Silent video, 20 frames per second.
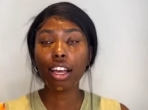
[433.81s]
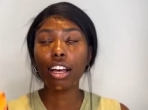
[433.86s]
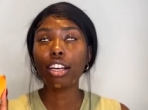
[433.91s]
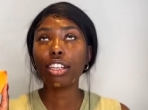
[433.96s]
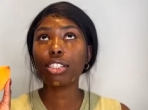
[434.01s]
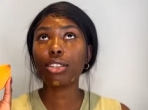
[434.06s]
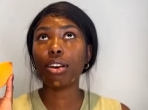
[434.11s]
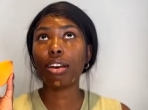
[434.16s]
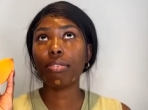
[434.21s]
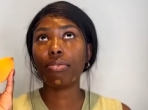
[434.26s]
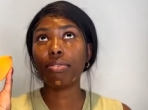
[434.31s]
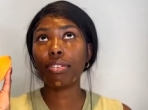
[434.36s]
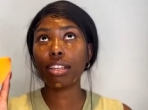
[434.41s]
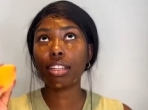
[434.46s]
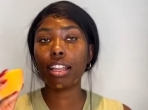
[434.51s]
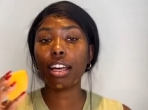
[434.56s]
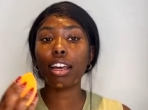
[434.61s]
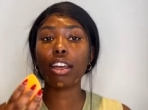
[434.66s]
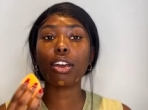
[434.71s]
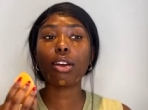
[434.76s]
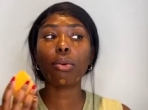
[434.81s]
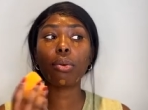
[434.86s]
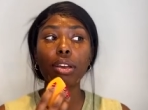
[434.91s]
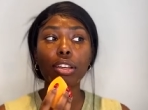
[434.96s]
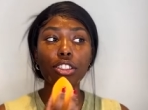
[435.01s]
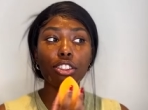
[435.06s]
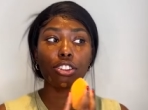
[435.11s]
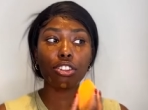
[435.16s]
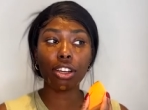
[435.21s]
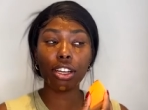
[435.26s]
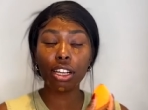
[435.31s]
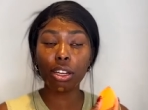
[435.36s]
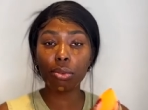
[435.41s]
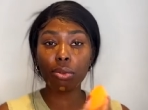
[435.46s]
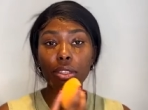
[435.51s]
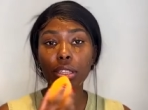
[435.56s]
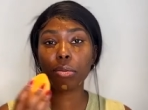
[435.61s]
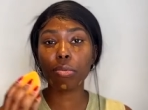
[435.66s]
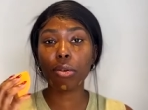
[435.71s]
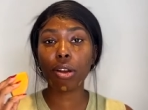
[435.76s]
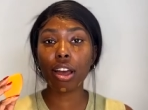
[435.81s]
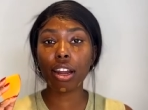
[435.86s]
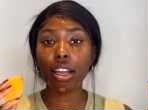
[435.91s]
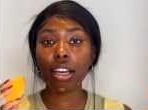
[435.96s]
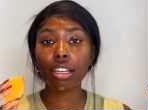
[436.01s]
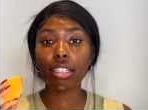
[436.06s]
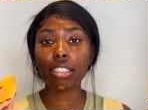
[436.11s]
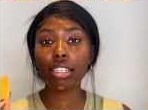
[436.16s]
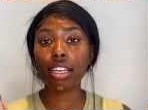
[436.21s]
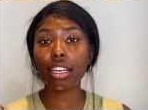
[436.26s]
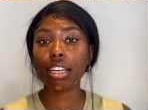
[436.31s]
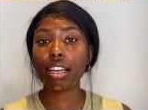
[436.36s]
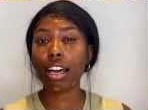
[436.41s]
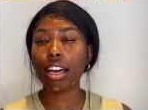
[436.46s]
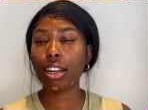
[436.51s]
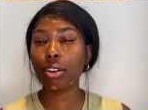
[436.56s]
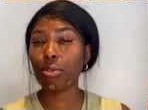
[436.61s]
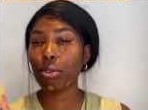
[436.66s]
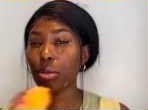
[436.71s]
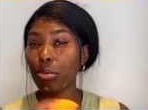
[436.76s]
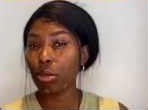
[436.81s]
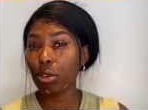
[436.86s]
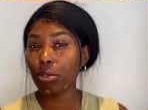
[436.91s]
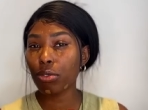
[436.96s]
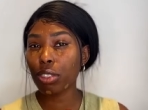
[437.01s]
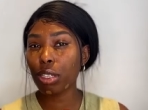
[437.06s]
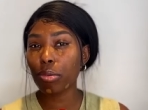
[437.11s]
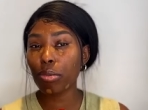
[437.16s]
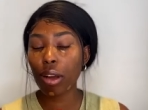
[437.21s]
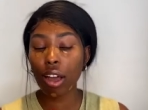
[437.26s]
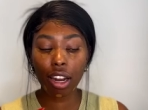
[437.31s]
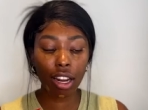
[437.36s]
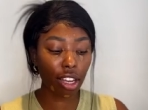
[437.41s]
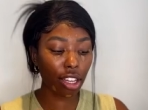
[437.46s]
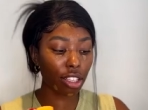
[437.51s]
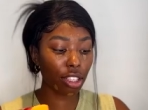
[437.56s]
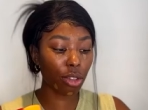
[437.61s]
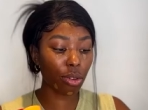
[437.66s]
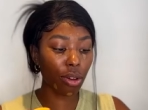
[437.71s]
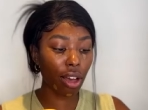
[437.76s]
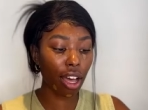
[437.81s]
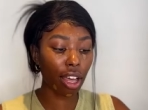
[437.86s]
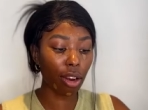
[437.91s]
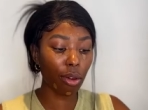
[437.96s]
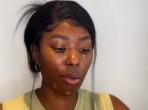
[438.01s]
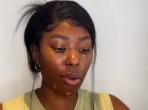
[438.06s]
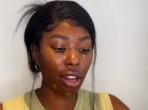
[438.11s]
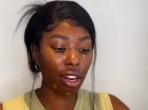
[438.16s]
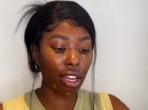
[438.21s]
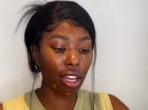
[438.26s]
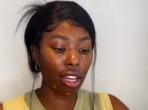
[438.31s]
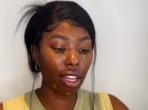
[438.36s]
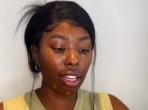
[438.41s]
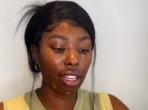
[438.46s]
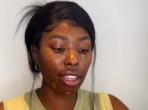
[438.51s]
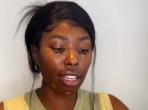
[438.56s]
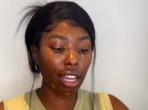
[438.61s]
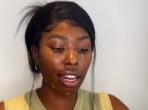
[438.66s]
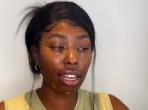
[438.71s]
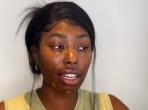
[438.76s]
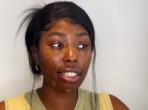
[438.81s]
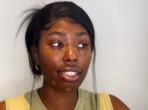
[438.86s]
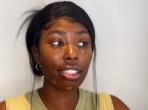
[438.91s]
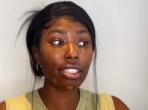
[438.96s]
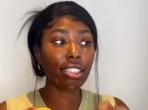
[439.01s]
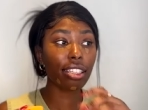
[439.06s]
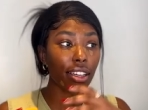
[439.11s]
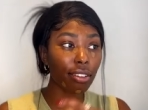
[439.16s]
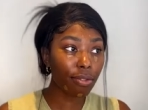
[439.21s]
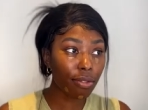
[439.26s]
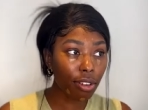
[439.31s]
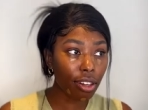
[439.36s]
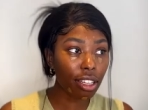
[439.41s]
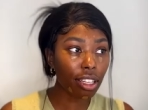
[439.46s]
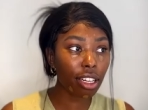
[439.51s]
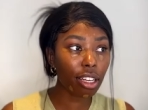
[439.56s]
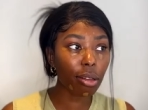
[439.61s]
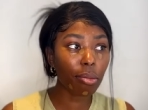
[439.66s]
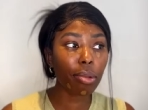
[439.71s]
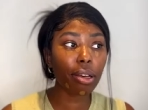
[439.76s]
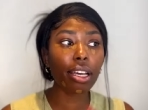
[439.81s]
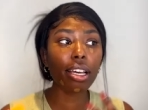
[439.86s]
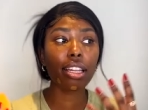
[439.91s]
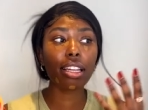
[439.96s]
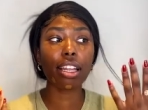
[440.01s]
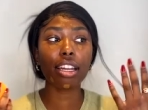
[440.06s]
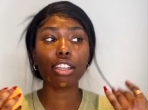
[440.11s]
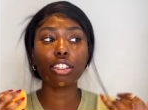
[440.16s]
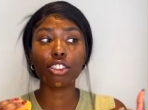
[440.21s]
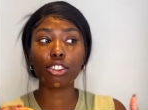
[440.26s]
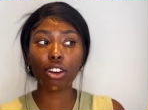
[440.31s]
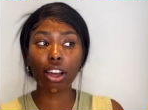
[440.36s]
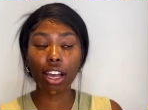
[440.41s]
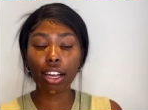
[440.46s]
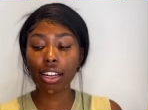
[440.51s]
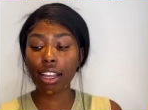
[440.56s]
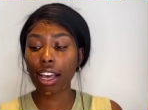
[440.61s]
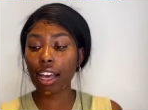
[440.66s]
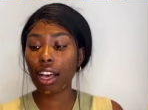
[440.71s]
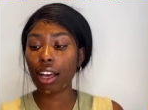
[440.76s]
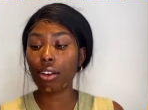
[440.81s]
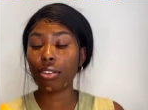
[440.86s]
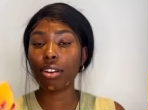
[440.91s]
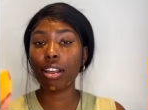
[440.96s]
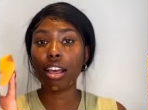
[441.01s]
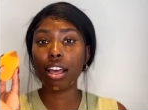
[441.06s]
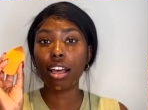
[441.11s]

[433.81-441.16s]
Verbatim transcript: So I feel like going straight in with the product, it kind of removes the product. You kind of want to let it sit for a little bit, let it dry down,